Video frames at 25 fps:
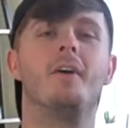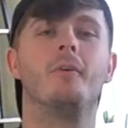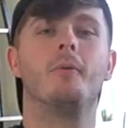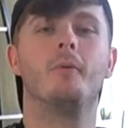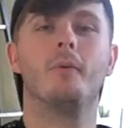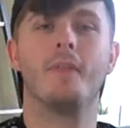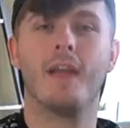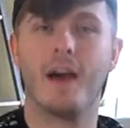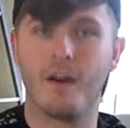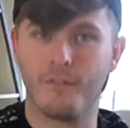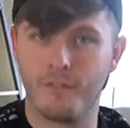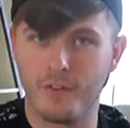
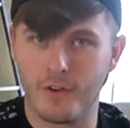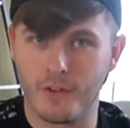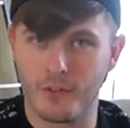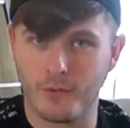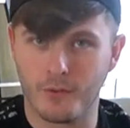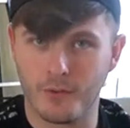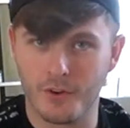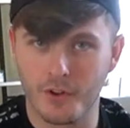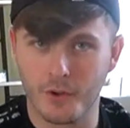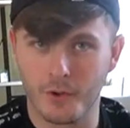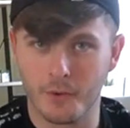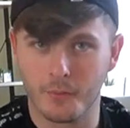Without
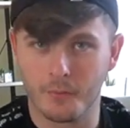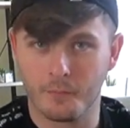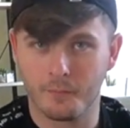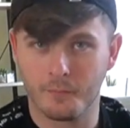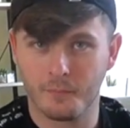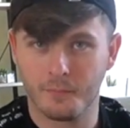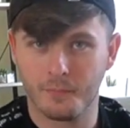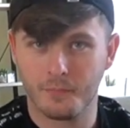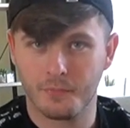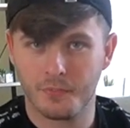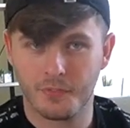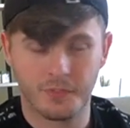further ado,
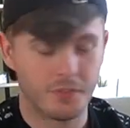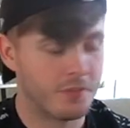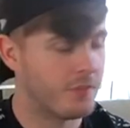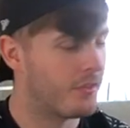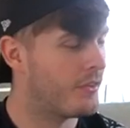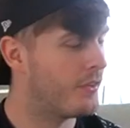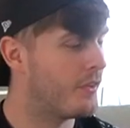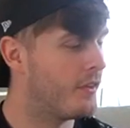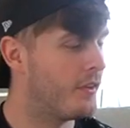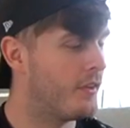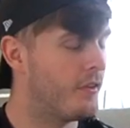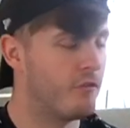
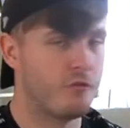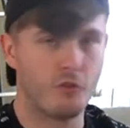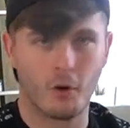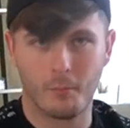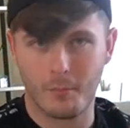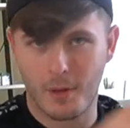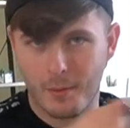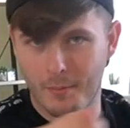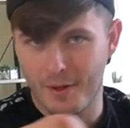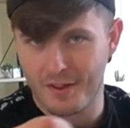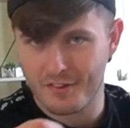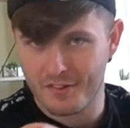drop
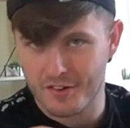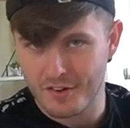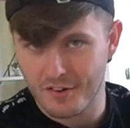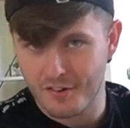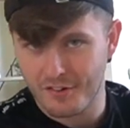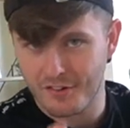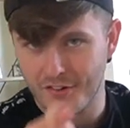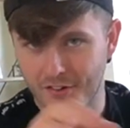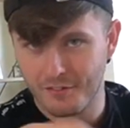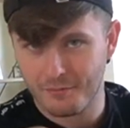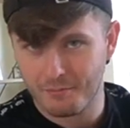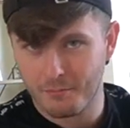me a
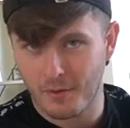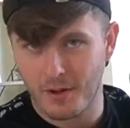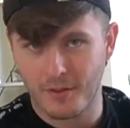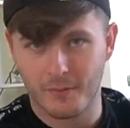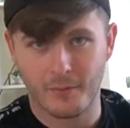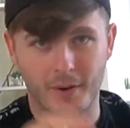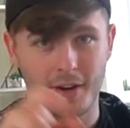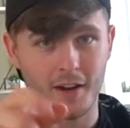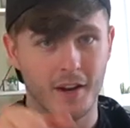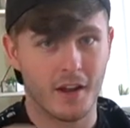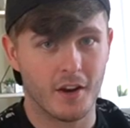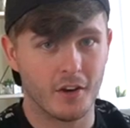message, by the
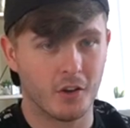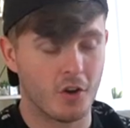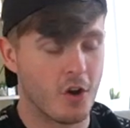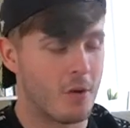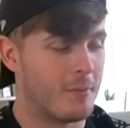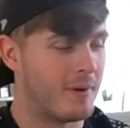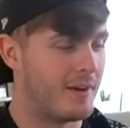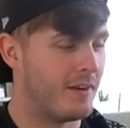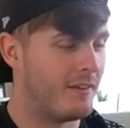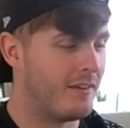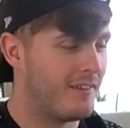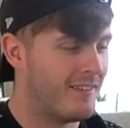way, and a
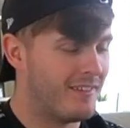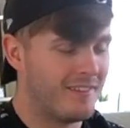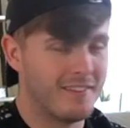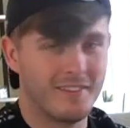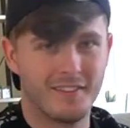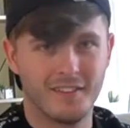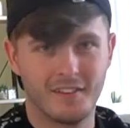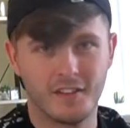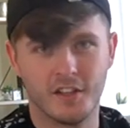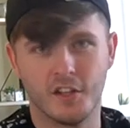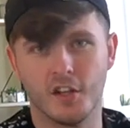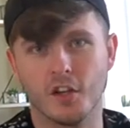comment.
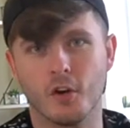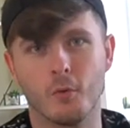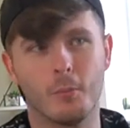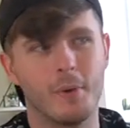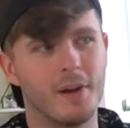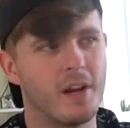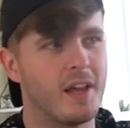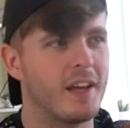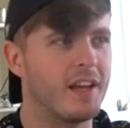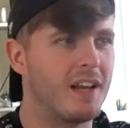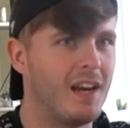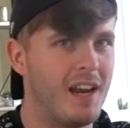You can
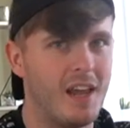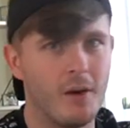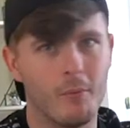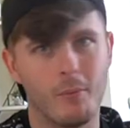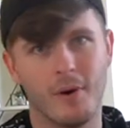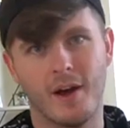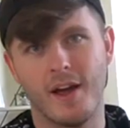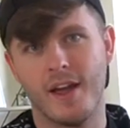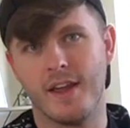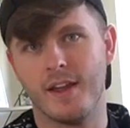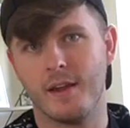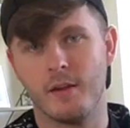win like clear
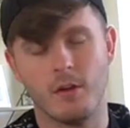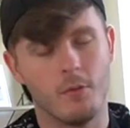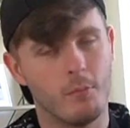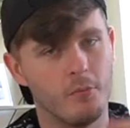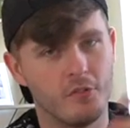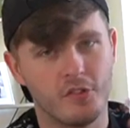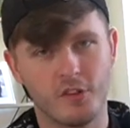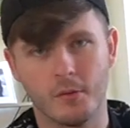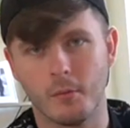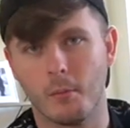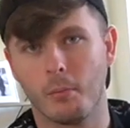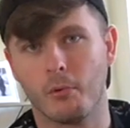whey,
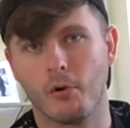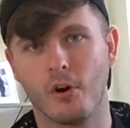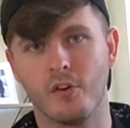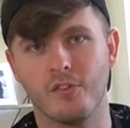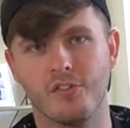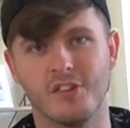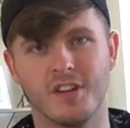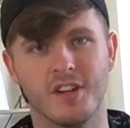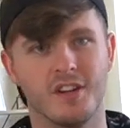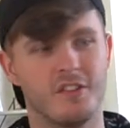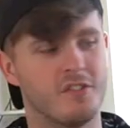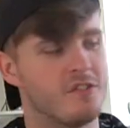to the
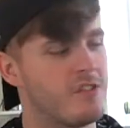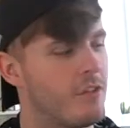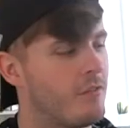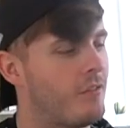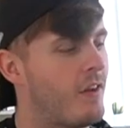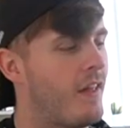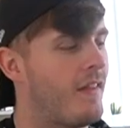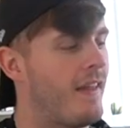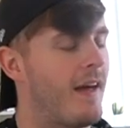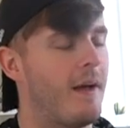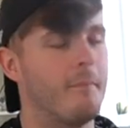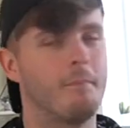protein, stuff
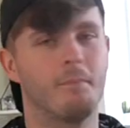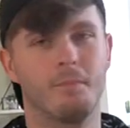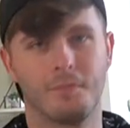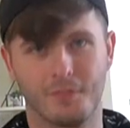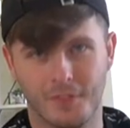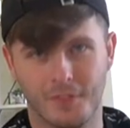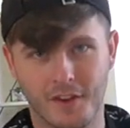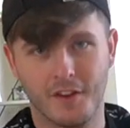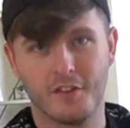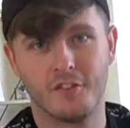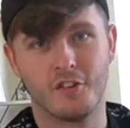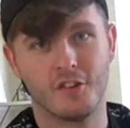like that.
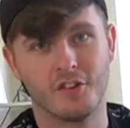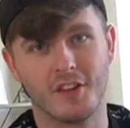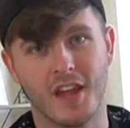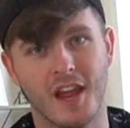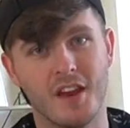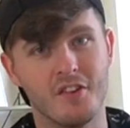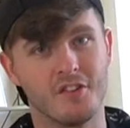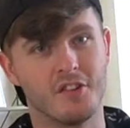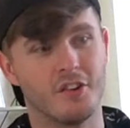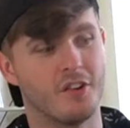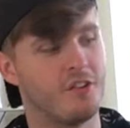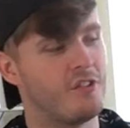Just
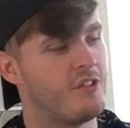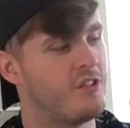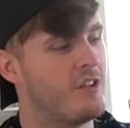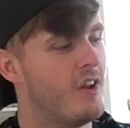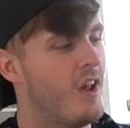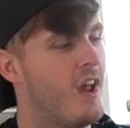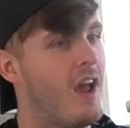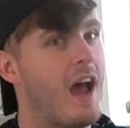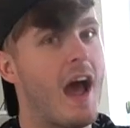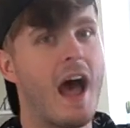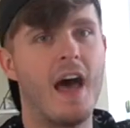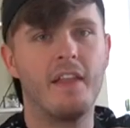get in touch.
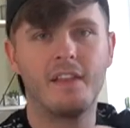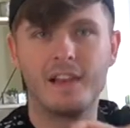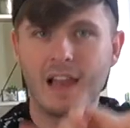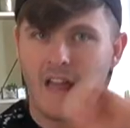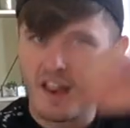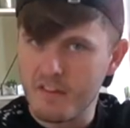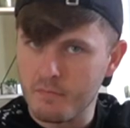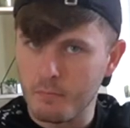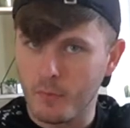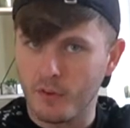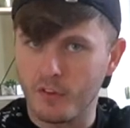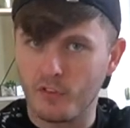And
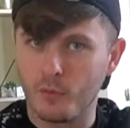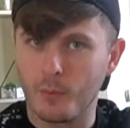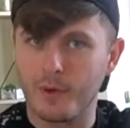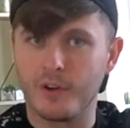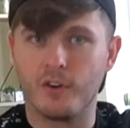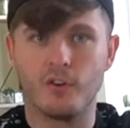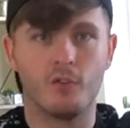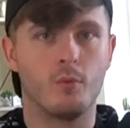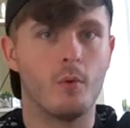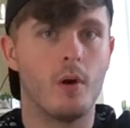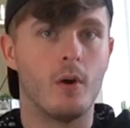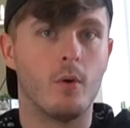last month's
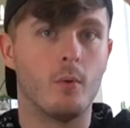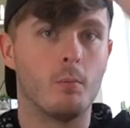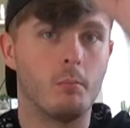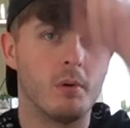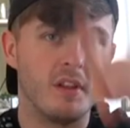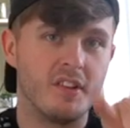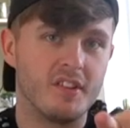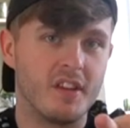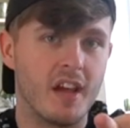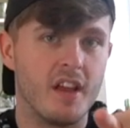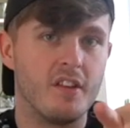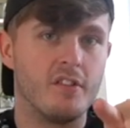winner as well,
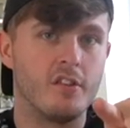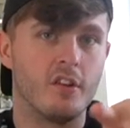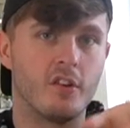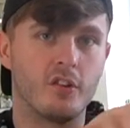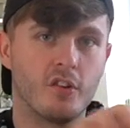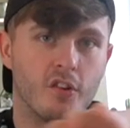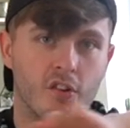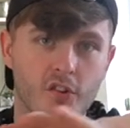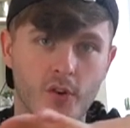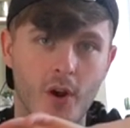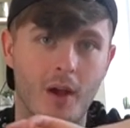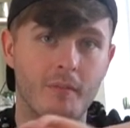please get in touch
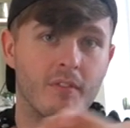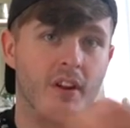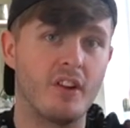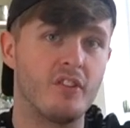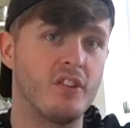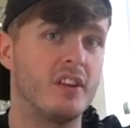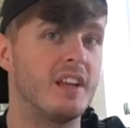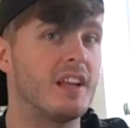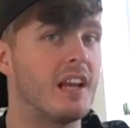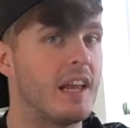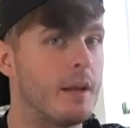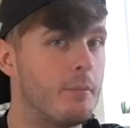because you haven't
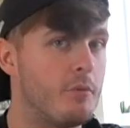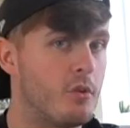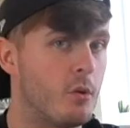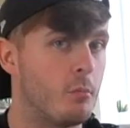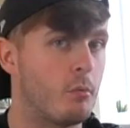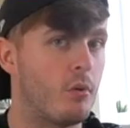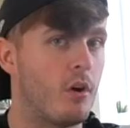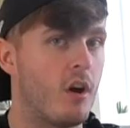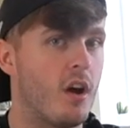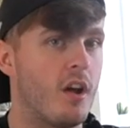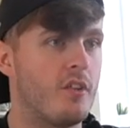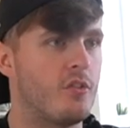actually claimed your
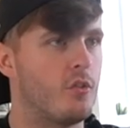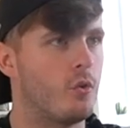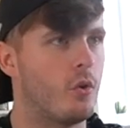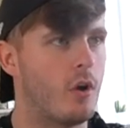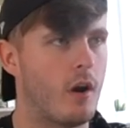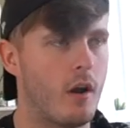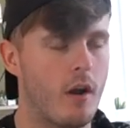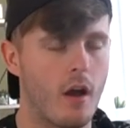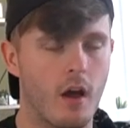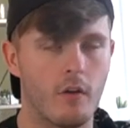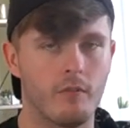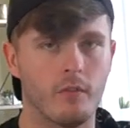prize, or
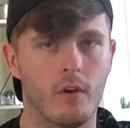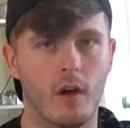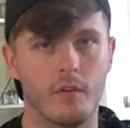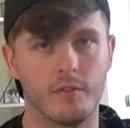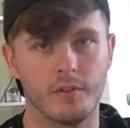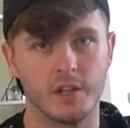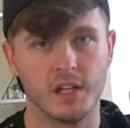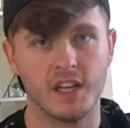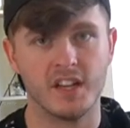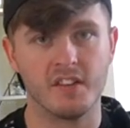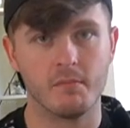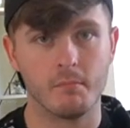I've
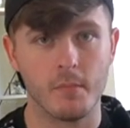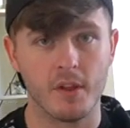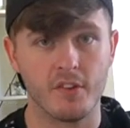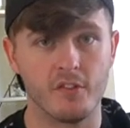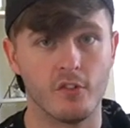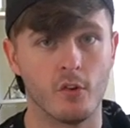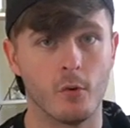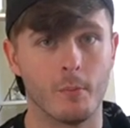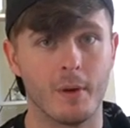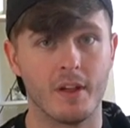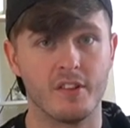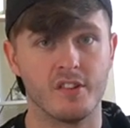at least missed
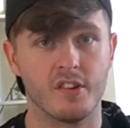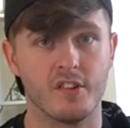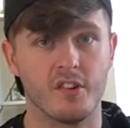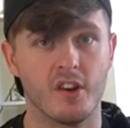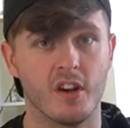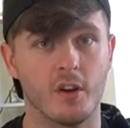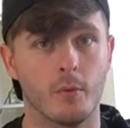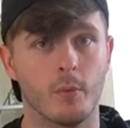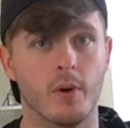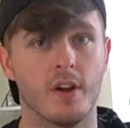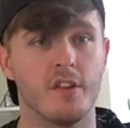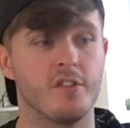your message
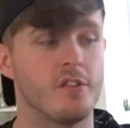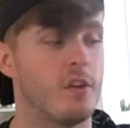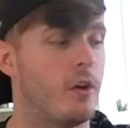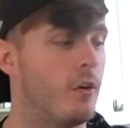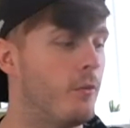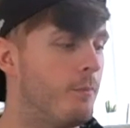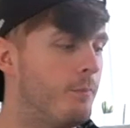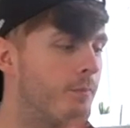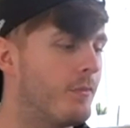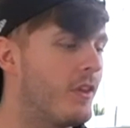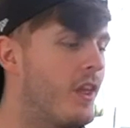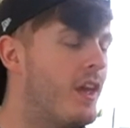anyway.
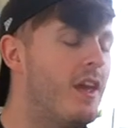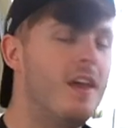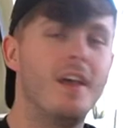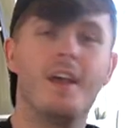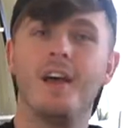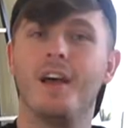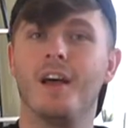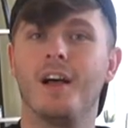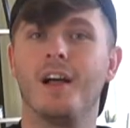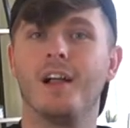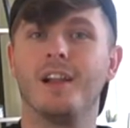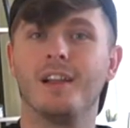So
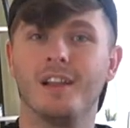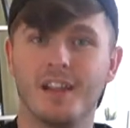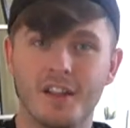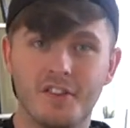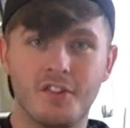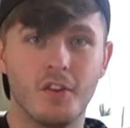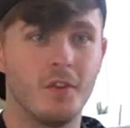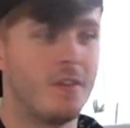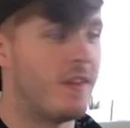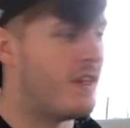let's do